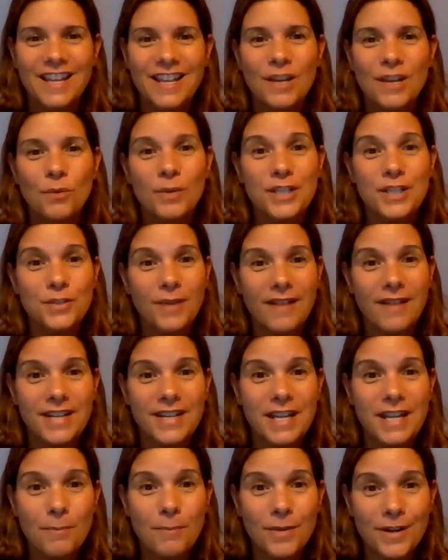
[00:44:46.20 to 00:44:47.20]
We do have a
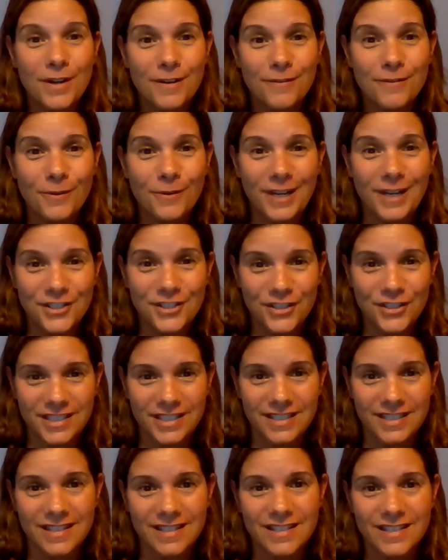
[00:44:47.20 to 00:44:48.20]
number of
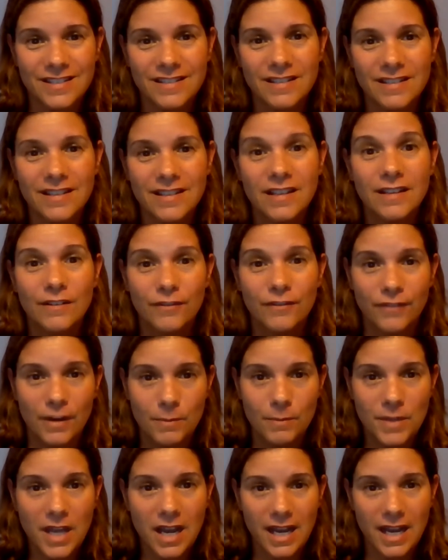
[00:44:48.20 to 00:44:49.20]
questions from
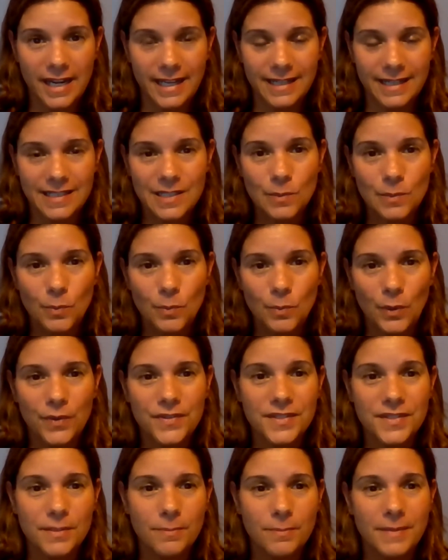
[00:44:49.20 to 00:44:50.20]
the audience, both
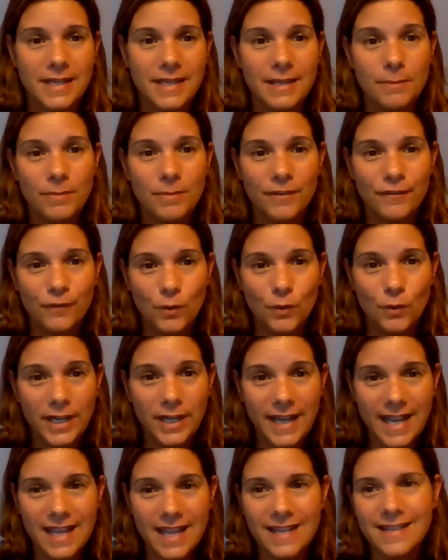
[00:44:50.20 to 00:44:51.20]
submitted
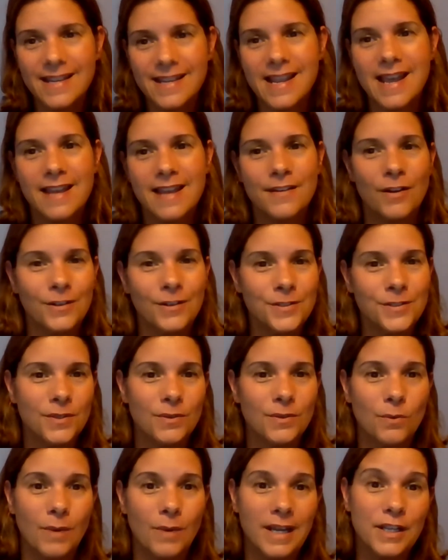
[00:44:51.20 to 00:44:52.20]
beforehand and also
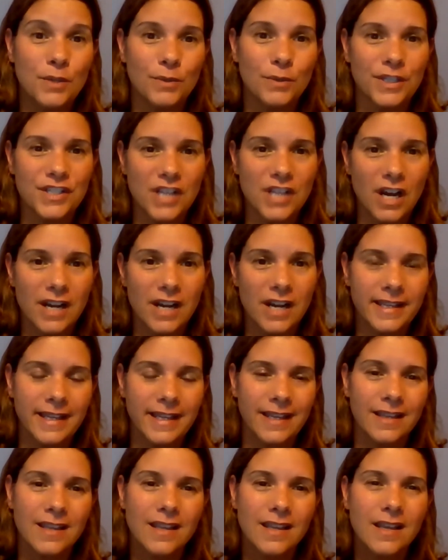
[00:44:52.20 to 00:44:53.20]
while you were
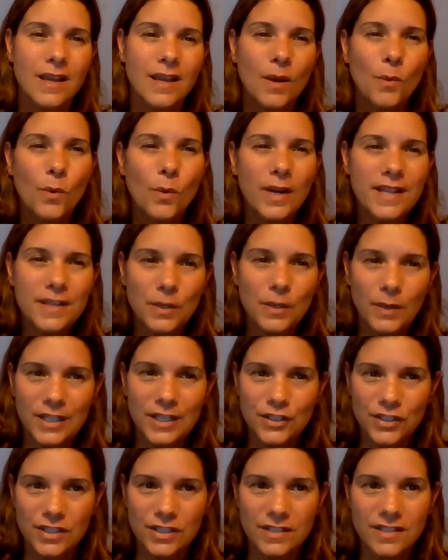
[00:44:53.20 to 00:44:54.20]
talking. One of the
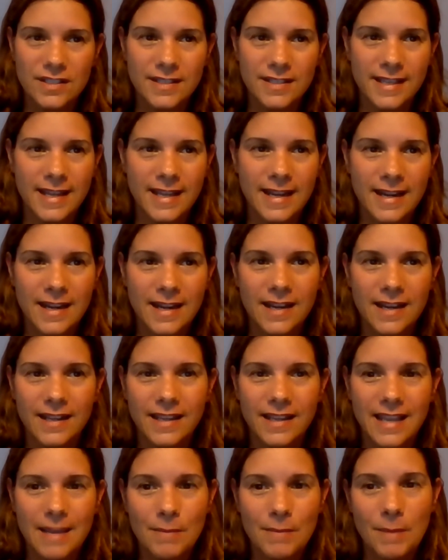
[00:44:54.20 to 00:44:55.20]
questions that
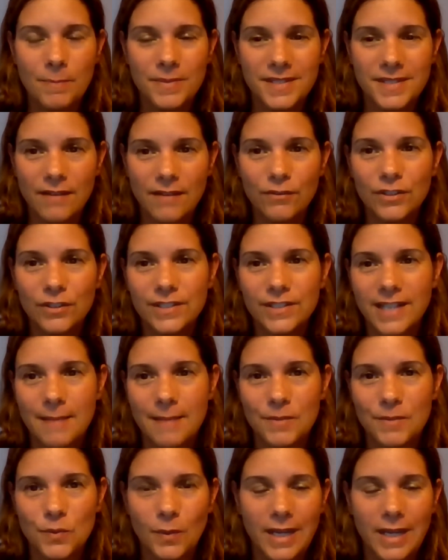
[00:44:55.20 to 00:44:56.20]
came up several
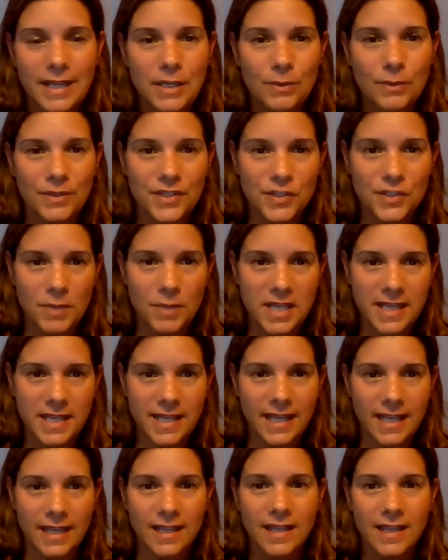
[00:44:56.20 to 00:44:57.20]
times while you were
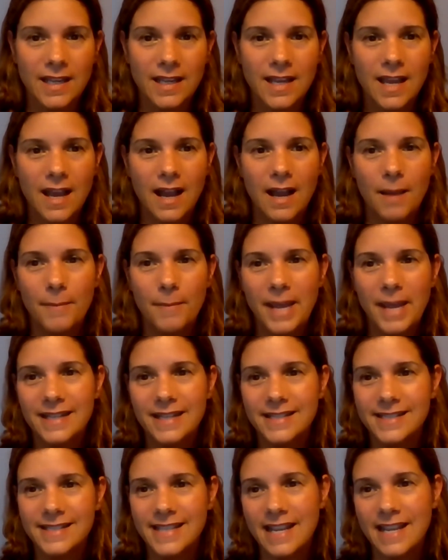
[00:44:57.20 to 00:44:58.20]
speaking,
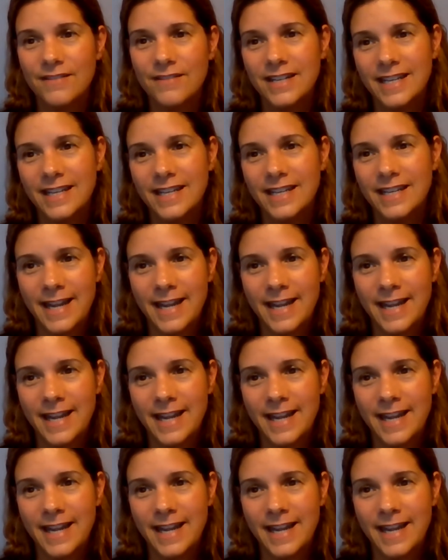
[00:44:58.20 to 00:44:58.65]
and David and